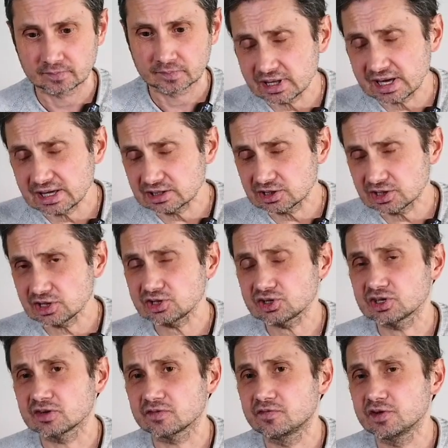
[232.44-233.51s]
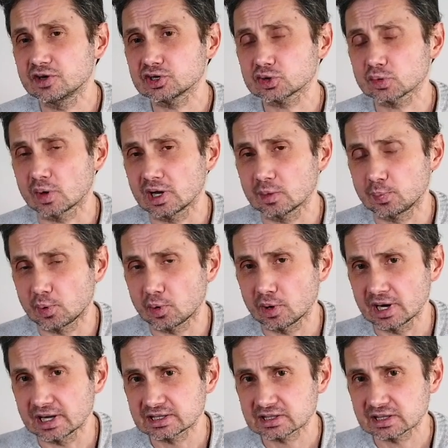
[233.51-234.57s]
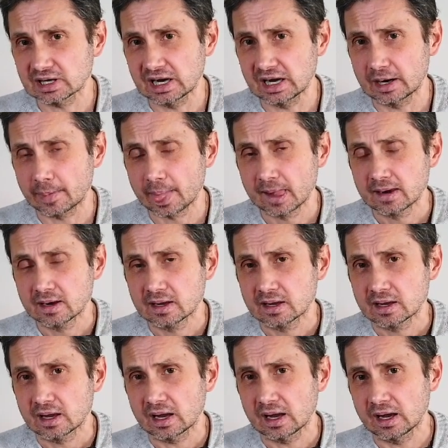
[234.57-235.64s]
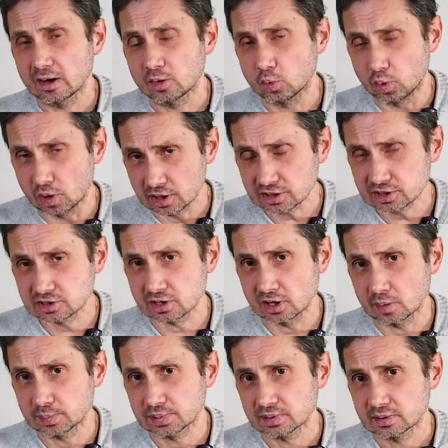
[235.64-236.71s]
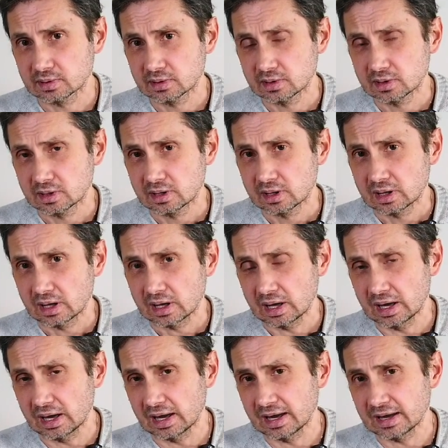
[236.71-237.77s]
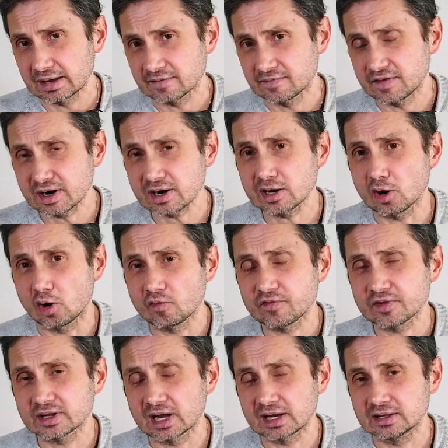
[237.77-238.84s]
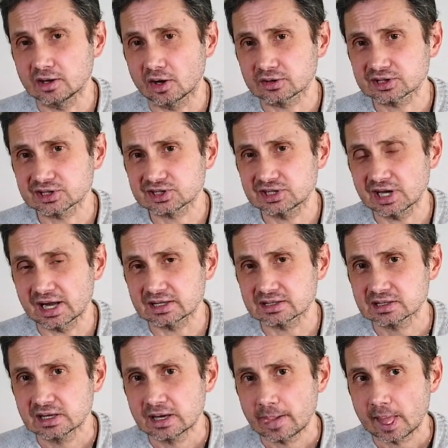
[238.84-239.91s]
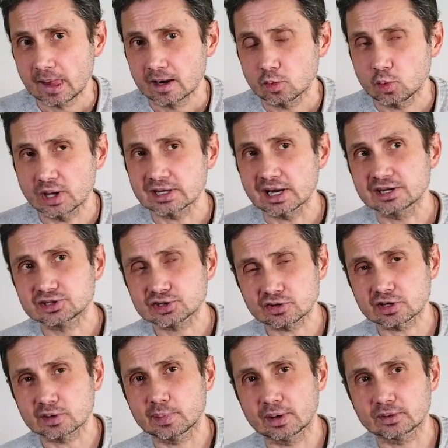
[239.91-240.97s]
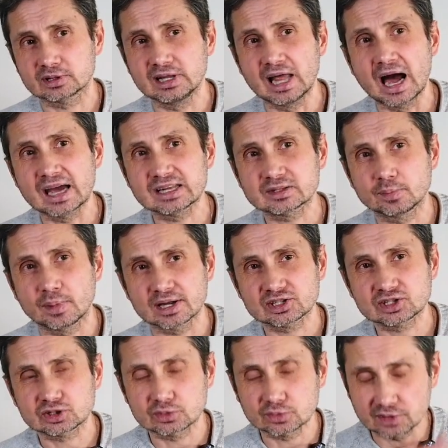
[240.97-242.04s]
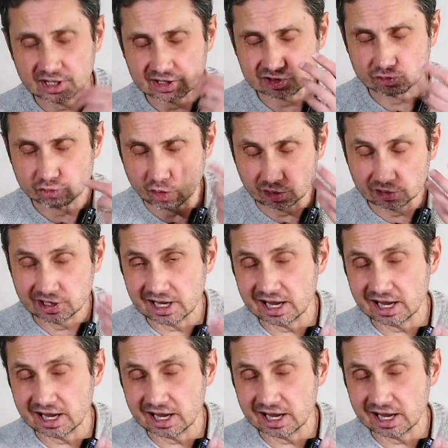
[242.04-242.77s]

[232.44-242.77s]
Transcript: When I teach the Visual Poet workshop, very often I notice that when I talk about light, my students roll